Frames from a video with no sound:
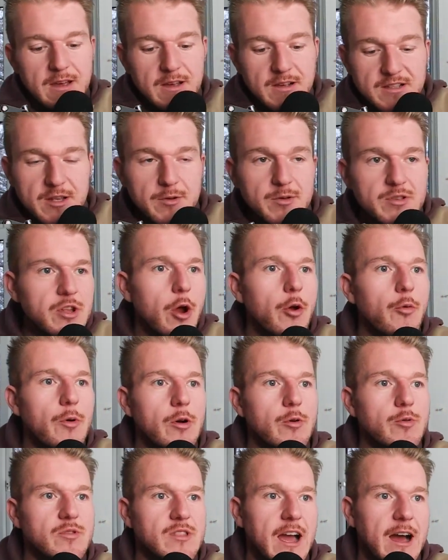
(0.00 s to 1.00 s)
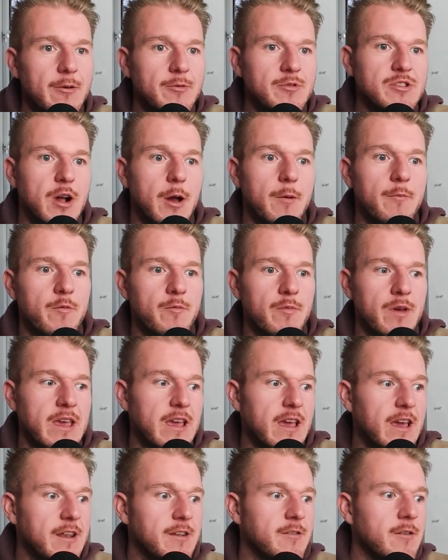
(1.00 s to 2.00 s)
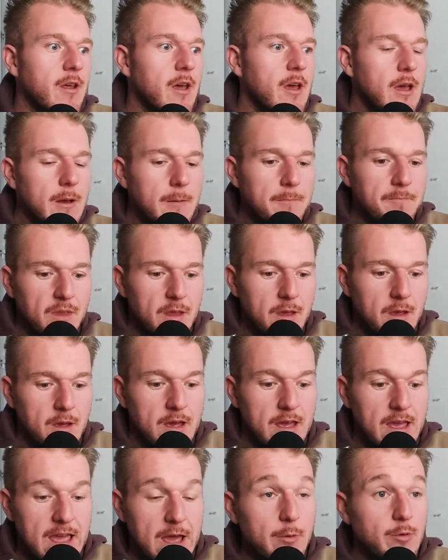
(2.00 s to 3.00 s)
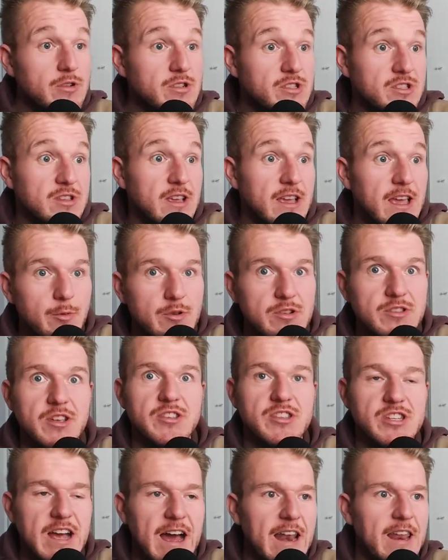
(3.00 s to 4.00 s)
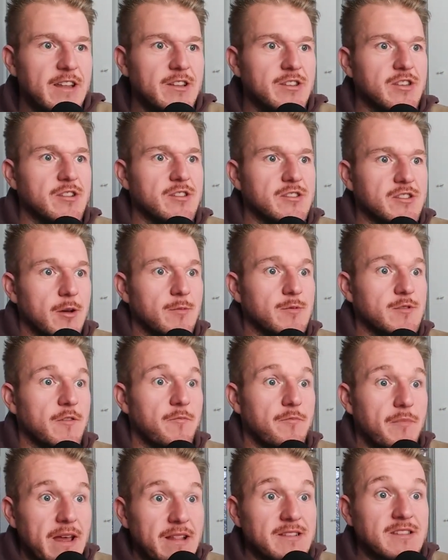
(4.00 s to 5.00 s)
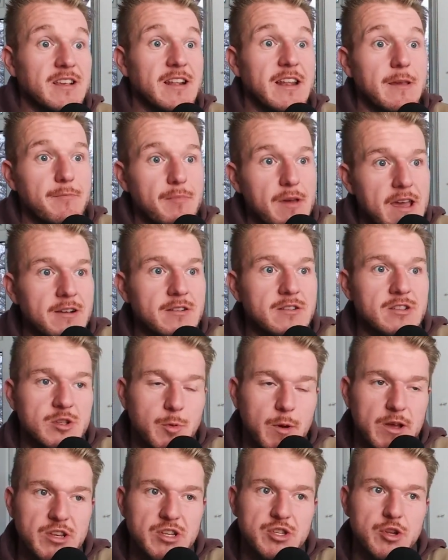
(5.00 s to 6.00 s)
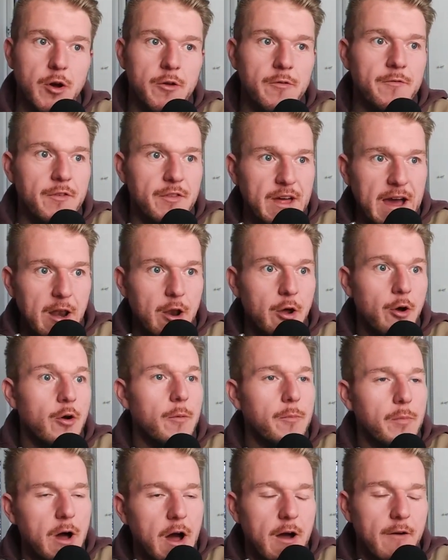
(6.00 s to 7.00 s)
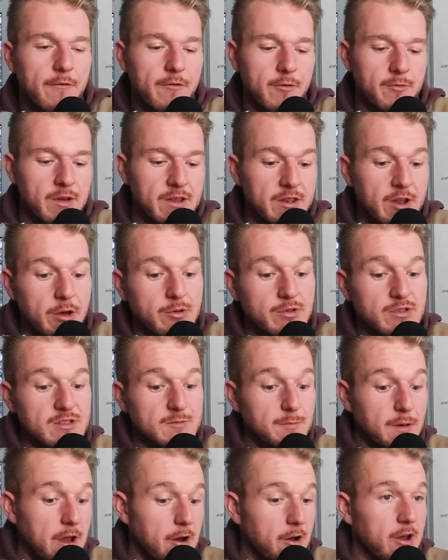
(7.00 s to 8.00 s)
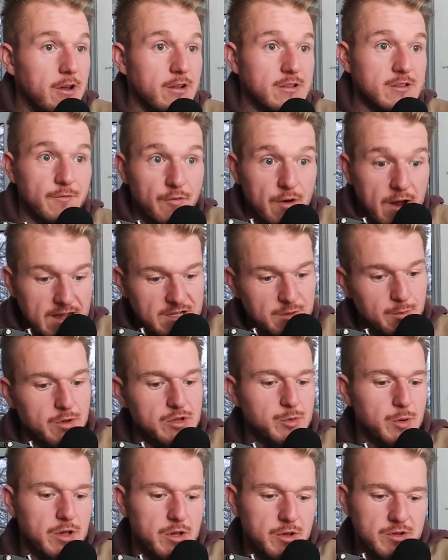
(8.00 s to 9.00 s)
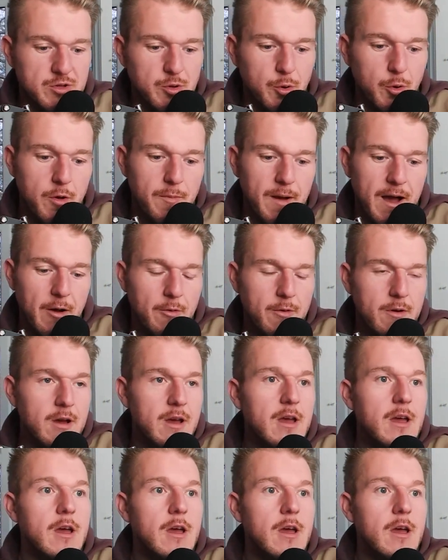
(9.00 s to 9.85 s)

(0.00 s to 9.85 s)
So there was no real downtime for me, and it was a challenge in terms of mentally being switched on for that long, apart from in those periods of rest, which we can talk about.